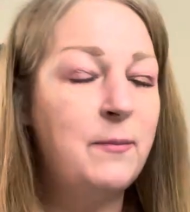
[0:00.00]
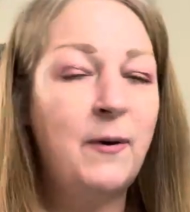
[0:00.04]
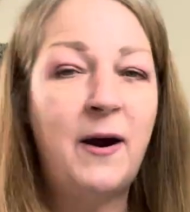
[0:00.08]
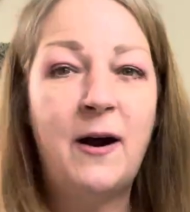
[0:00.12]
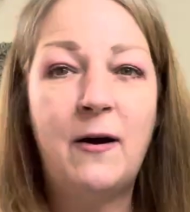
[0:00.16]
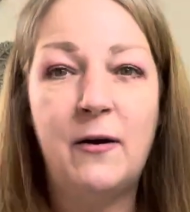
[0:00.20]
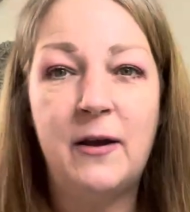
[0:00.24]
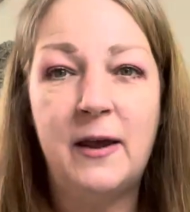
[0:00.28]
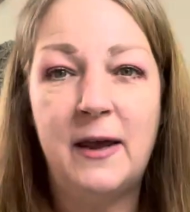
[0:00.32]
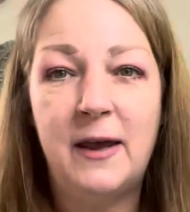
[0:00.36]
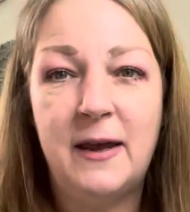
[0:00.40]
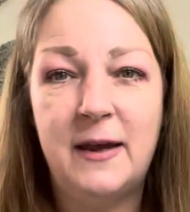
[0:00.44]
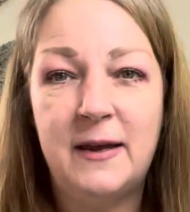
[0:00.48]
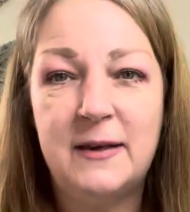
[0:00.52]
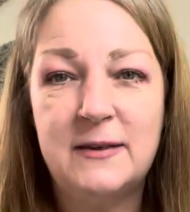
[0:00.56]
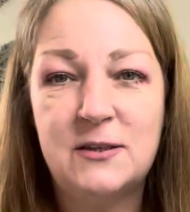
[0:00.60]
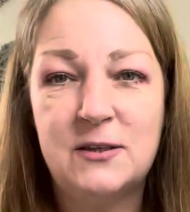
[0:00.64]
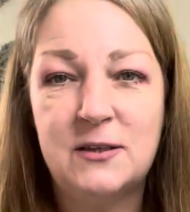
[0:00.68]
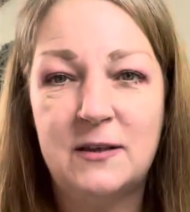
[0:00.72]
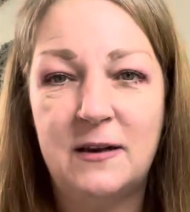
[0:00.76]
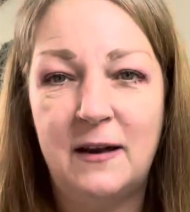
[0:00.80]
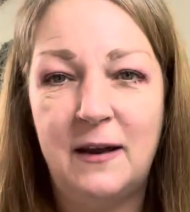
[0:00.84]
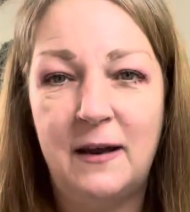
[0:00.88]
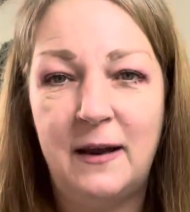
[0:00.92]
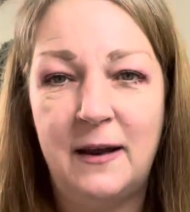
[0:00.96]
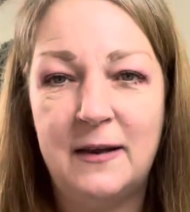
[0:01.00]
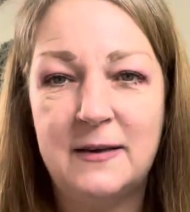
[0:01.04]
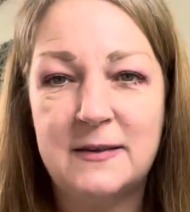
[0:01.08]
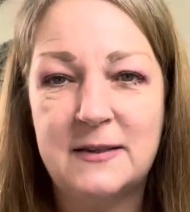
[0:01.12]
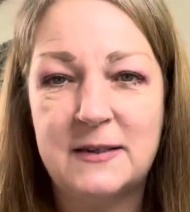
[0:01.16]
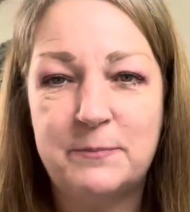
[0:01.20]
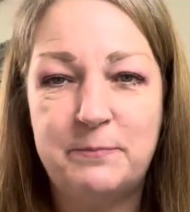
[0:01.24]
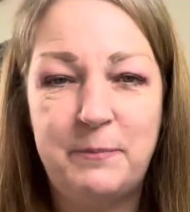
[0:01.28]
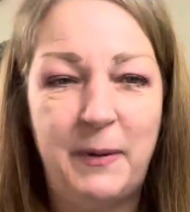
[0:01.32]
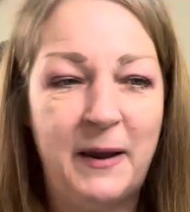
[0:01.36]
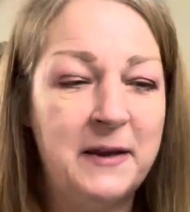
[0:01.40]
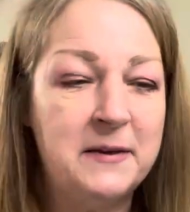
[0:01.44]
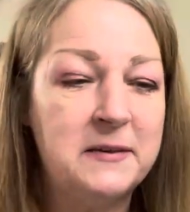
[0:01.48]
about it is,
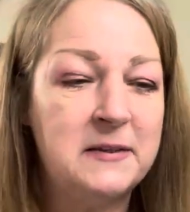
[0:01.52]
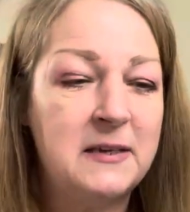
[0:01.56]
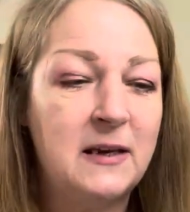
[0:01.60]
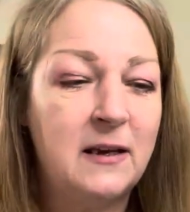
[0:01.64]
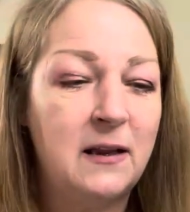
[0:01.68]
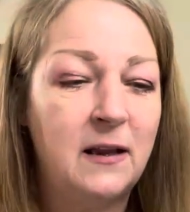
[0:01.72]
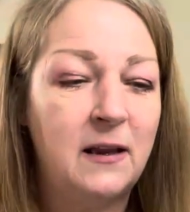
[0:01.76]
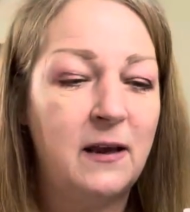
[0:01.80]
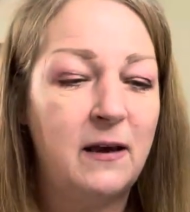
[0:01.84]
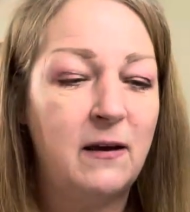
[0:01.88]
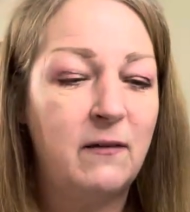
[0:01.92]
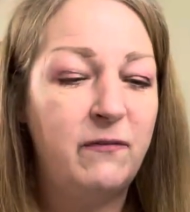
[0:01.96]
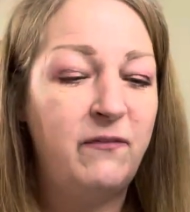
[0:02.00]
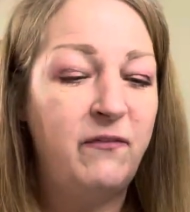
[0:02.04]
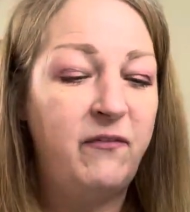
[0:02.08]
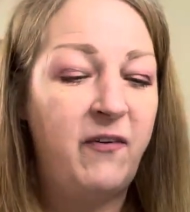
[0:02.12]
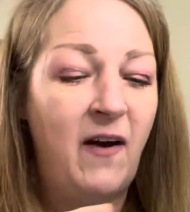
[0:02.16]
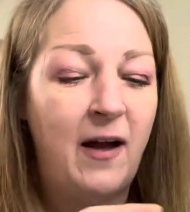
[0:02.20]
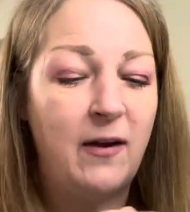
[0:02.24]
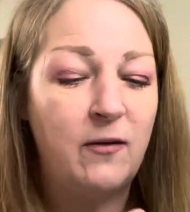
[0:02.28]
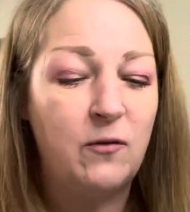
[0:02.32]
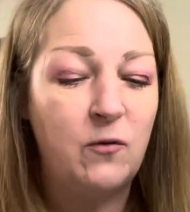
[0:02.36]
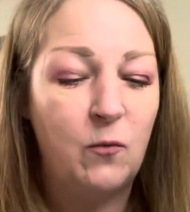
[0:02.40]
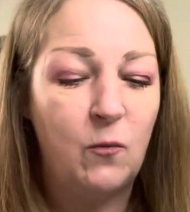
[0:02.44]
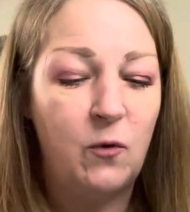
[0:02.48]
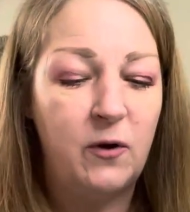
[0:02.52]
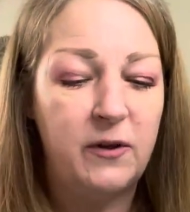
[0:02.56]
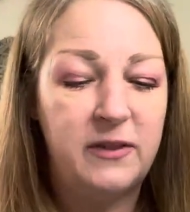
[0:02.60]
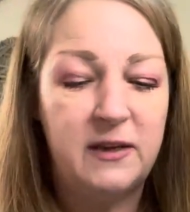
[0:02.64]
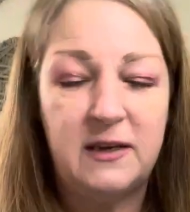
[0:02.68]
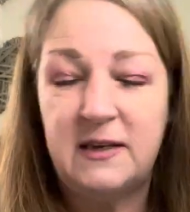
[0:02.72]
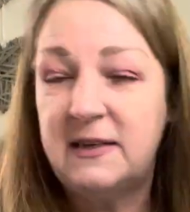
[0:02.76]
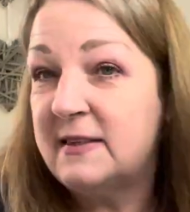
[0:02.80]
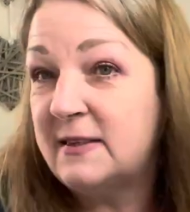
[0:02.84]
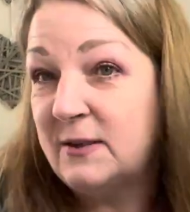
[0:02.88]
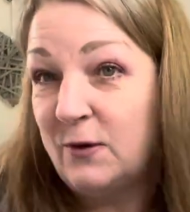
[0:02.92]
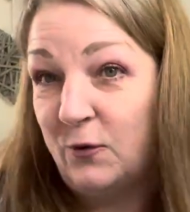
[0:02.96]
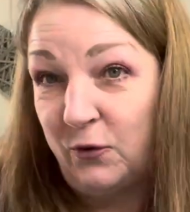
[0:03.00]
it's basically a fan with
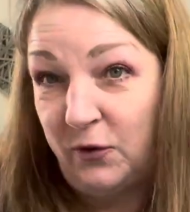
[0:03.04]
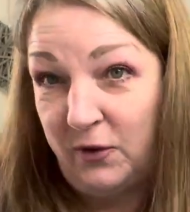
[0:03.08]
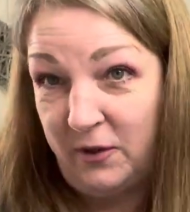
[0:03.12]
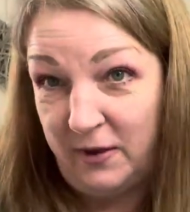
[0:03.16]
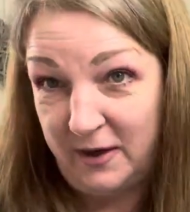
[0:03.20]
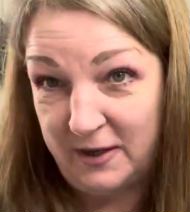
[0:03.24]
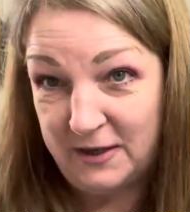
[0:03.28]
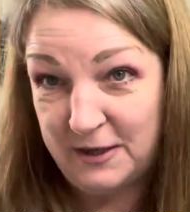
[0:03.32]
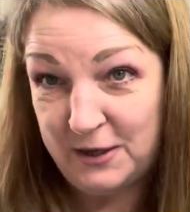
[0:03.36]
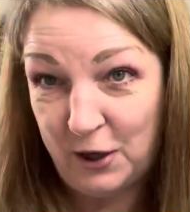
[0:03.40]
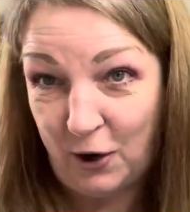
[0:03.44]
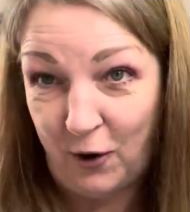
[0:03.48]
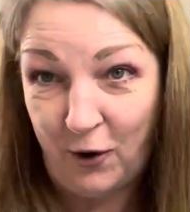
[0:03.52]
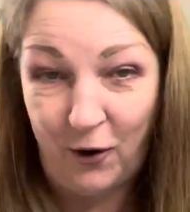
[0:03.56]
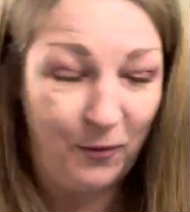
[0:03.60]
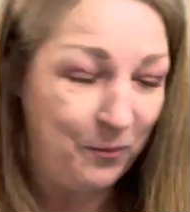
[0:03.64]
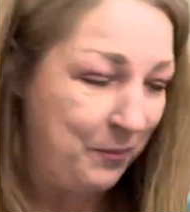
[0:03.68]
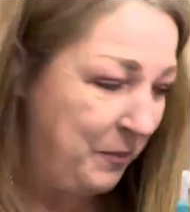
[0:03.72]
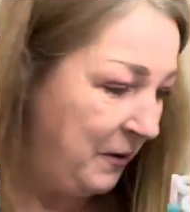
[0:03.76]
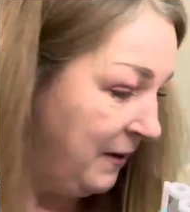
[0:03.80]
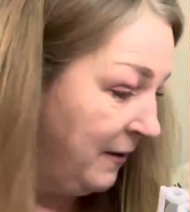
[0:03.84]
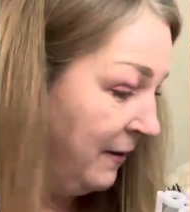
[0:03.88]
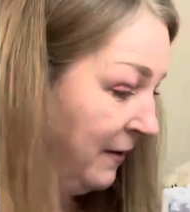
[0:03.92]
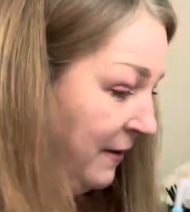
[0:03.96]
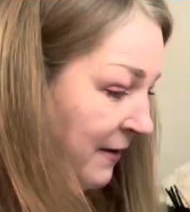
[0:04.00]
this on the top.